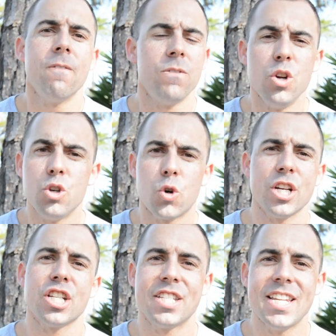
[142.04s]

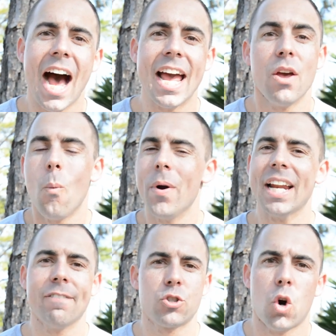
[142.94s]
nutritious diet, we can
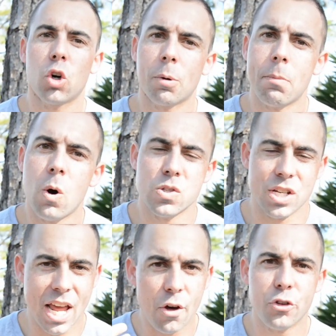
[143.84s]
have stronger bones
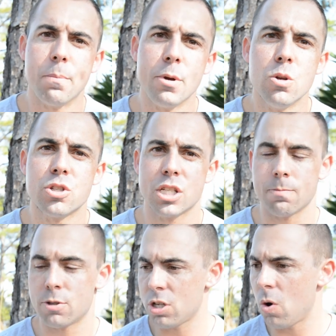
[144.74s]
and healthy immune
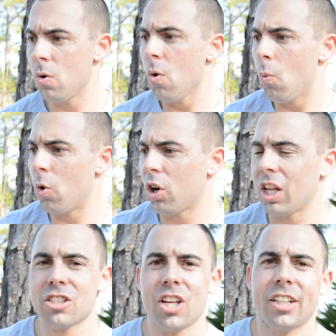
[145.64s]
systems, so we're
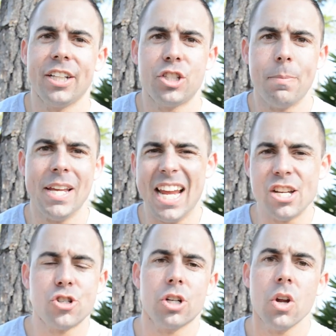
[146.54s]
less likely to be
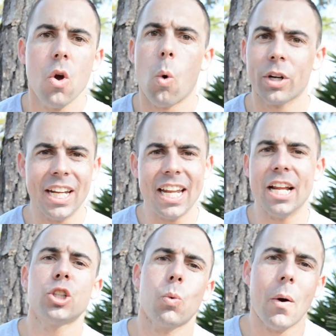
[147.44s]
injured or get
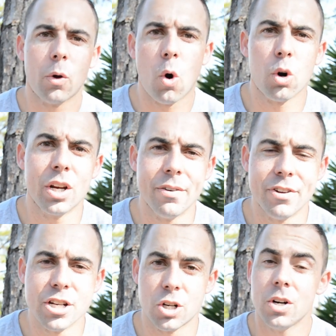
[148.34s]
injured while we're on an
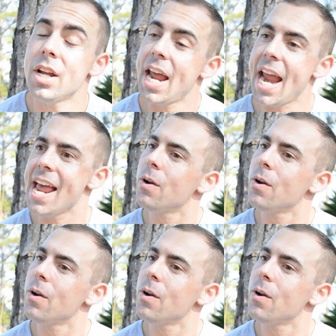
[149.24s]
adventure, and